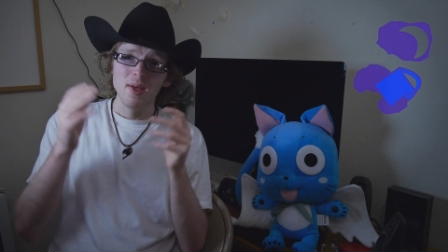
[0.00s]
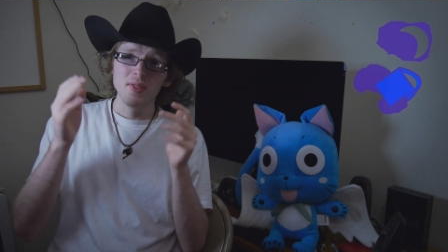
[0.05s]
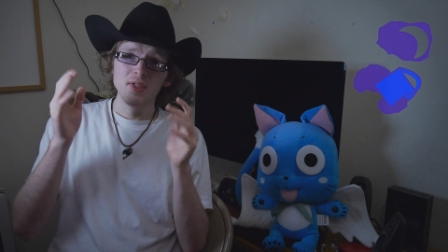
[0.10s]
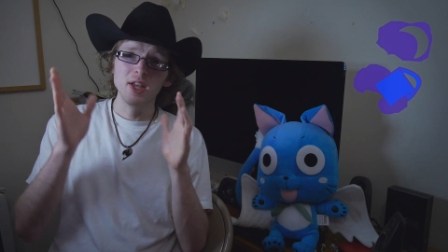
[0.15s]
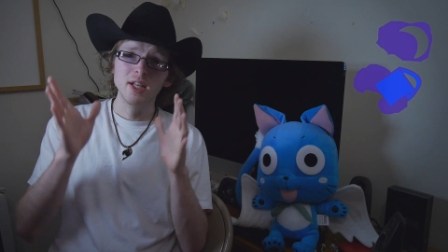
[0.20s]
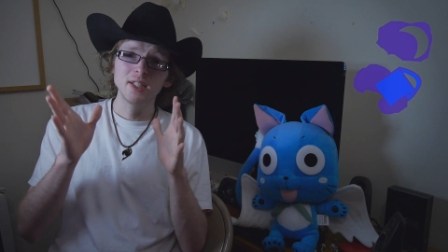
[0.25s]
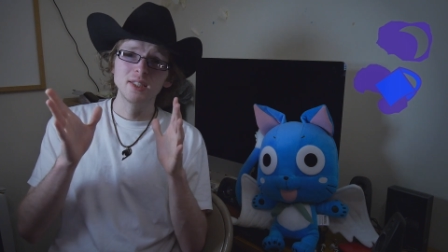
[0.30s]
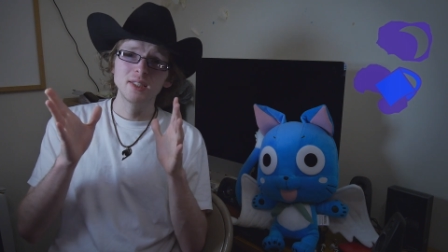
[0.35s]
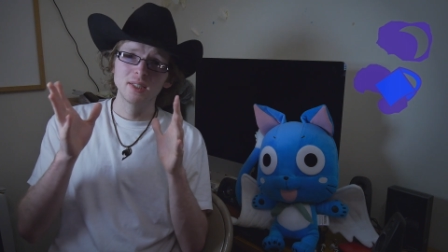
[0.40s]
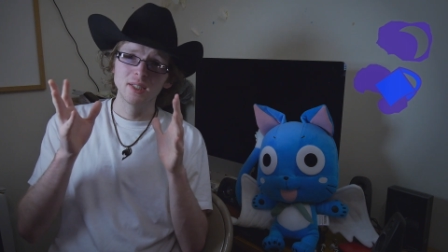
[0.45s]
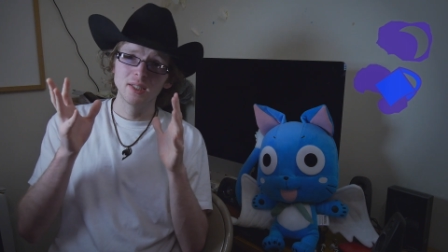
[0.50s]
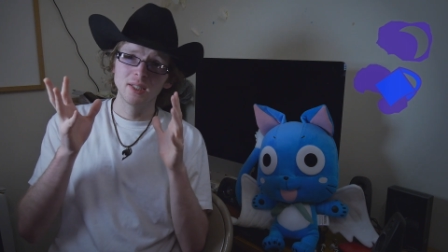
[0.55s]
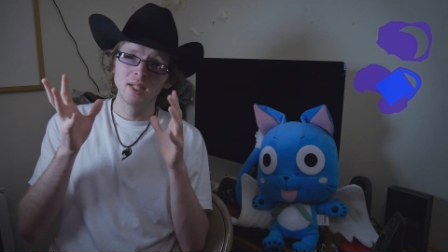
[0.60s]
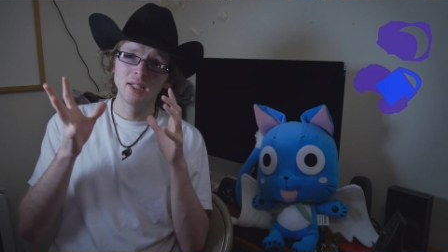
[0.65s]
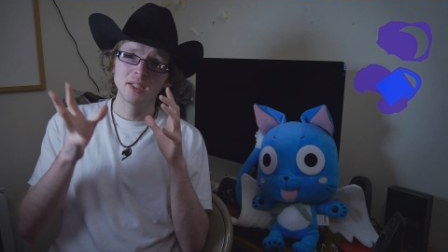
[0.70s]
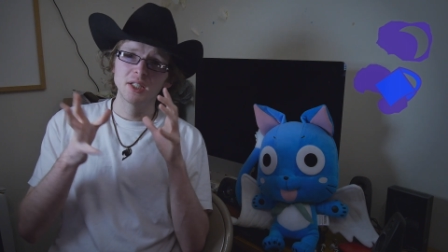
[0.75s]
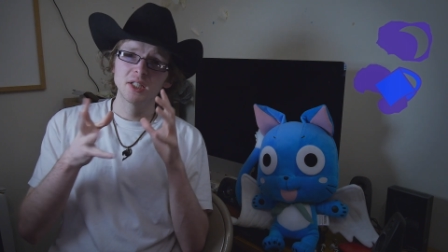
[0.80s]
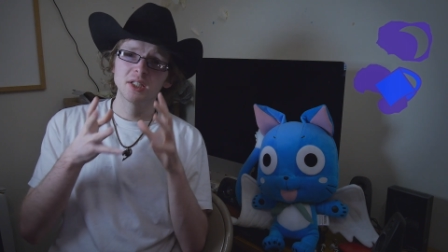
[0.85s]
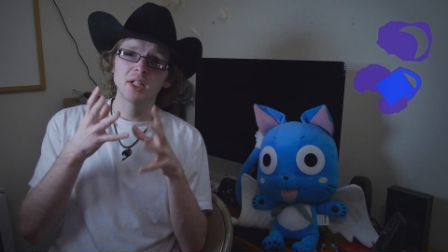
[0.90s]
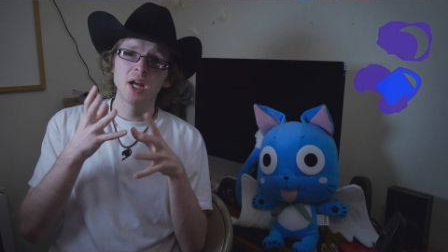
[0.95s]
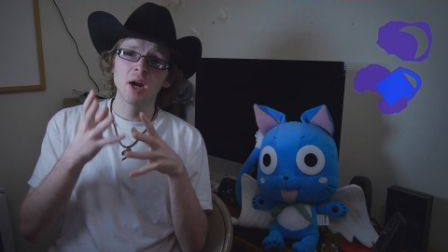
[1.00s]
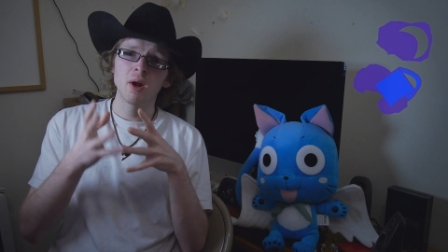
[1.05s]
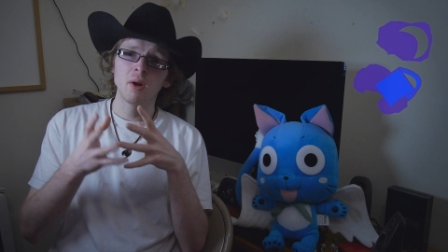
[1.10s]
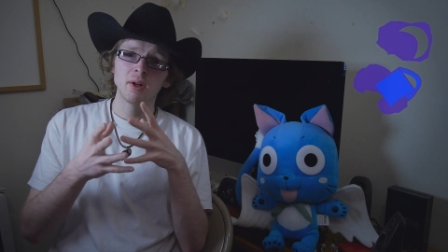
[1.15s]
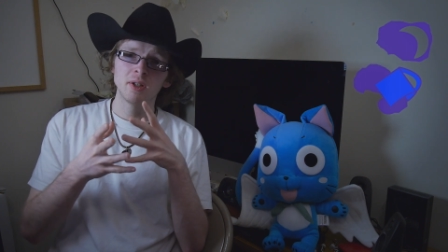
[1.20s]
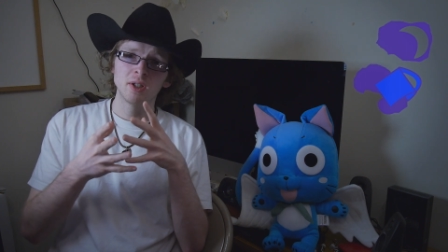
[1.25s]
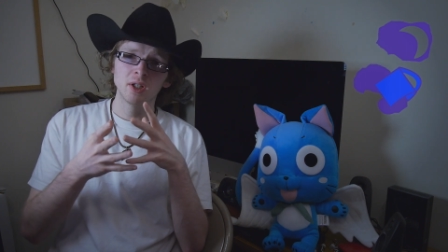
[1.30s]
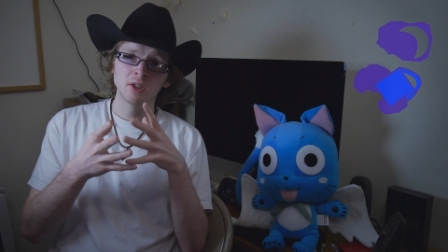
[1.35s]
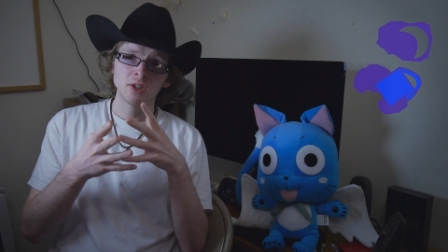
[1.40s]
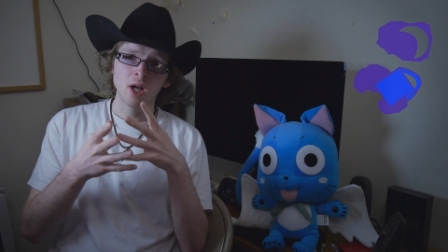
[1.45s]
This
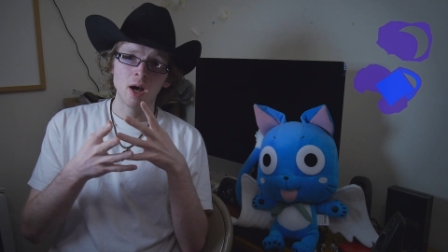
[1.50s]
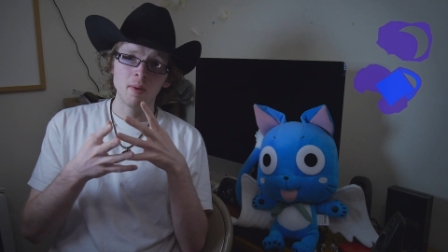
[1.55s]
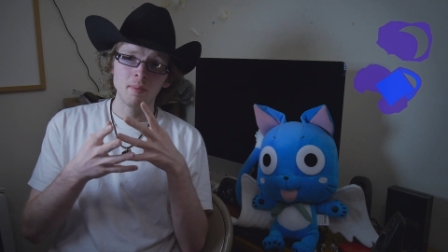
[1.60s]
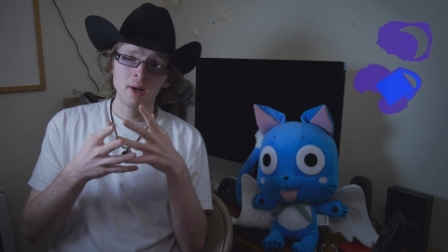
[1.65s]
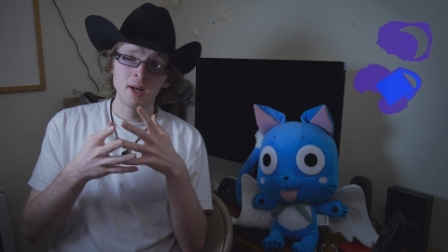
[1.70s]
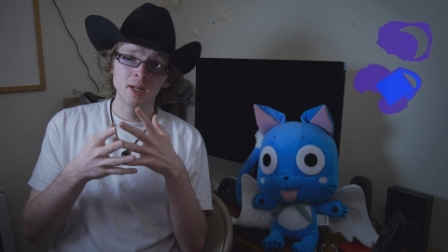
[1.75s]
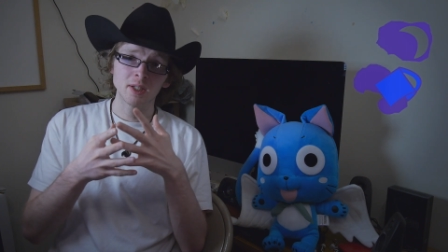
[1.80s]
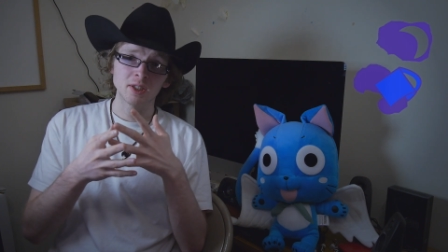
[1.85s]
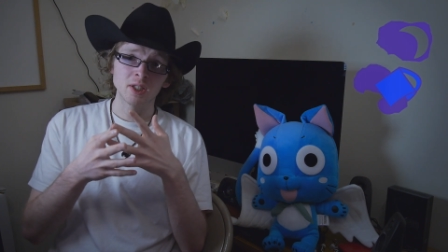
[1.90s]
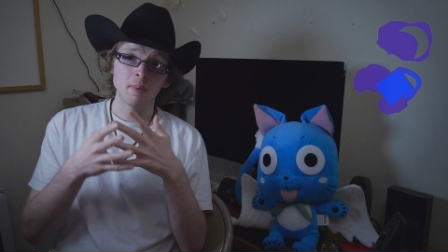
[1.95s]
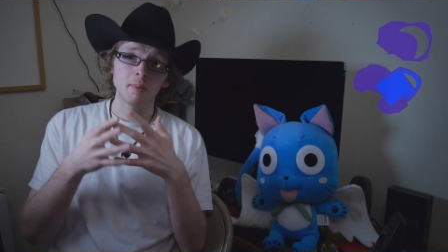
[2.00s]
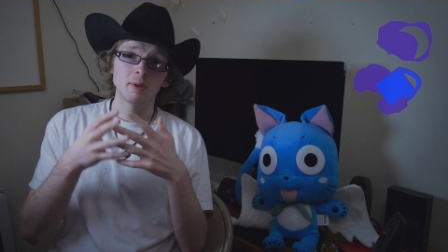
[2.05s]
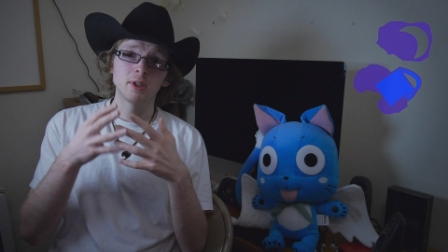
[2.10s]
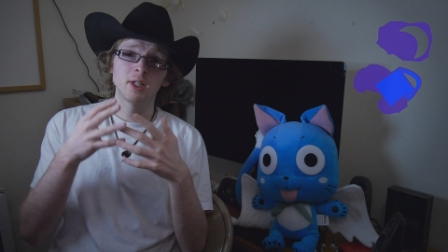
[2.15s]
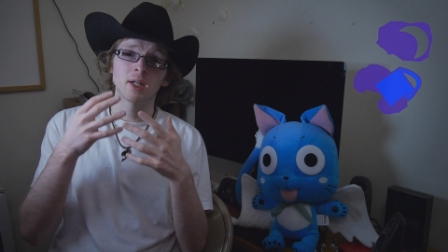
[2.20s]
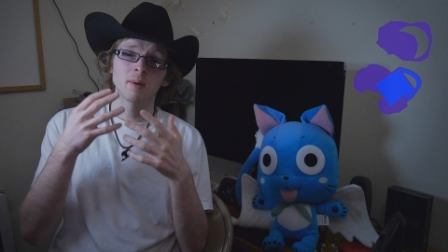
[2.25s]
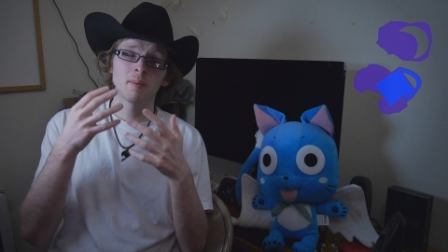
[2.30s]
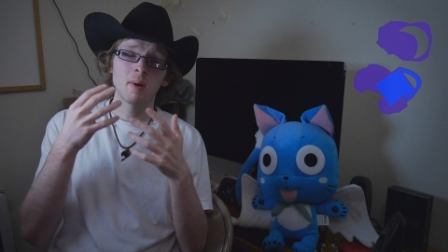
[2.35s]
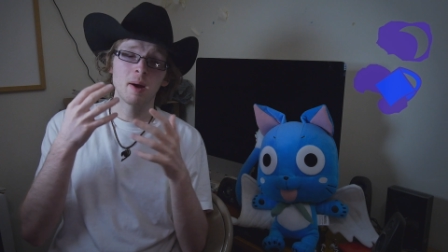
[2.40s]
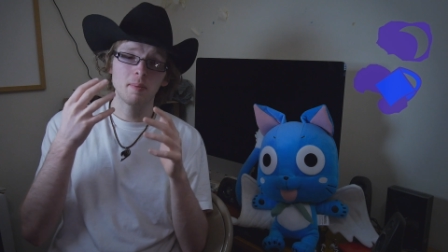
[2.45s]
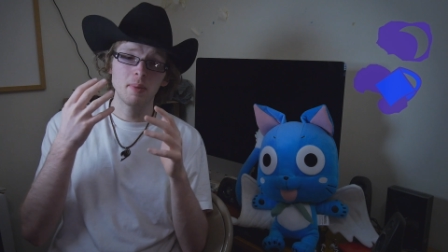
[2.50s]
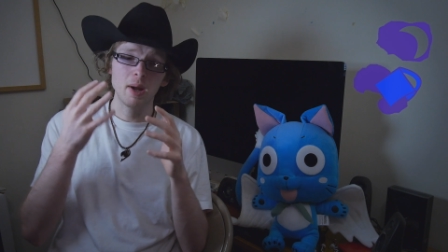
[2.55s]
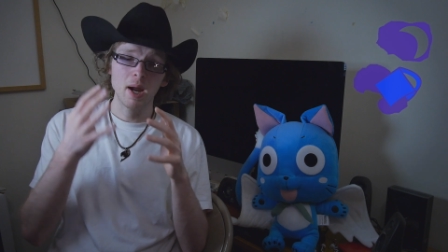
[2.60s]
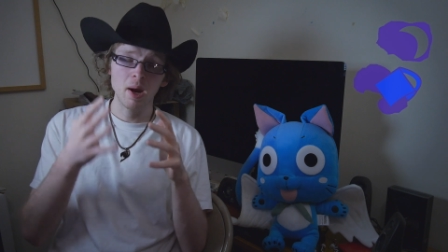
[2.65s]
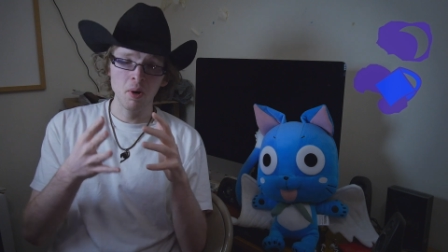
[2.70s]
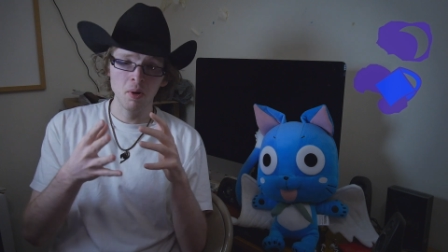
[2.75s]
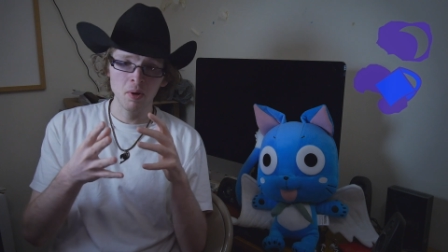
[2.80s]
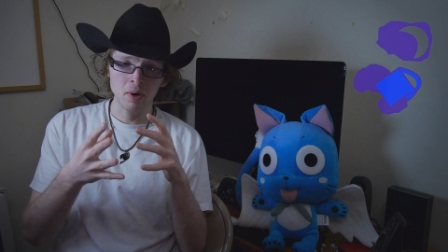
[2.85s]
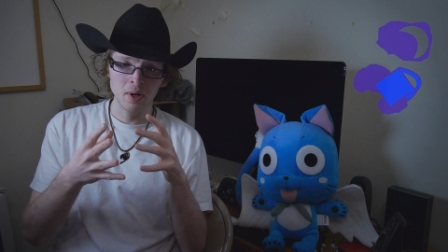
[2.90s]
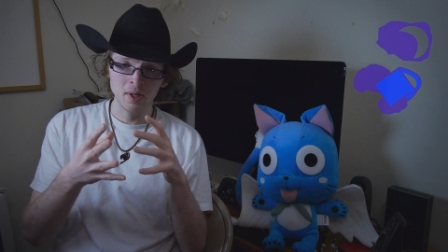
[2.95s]
necessarily does not mean it's not protected by
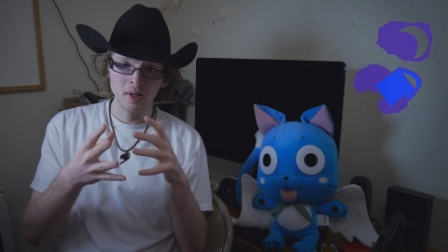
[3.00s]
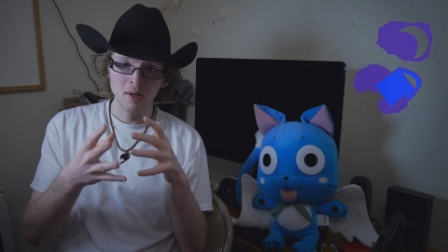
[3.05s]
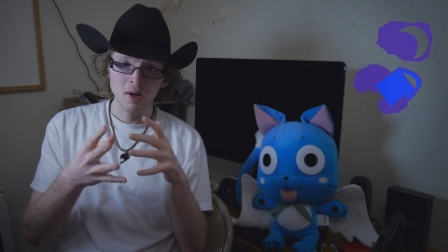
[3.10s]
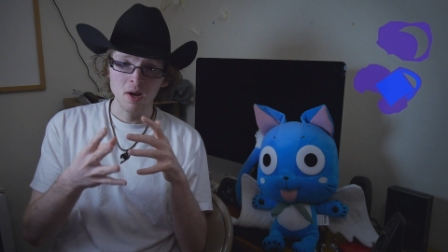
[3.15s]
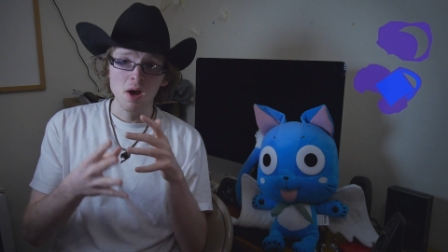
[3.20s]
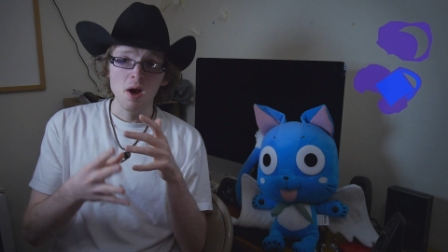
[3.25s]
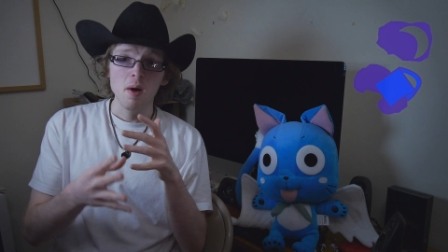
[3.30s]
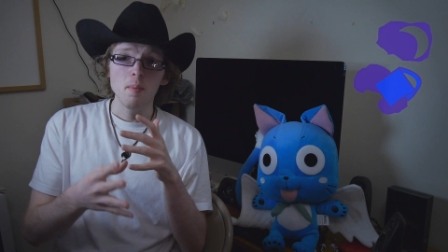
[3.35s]
parody,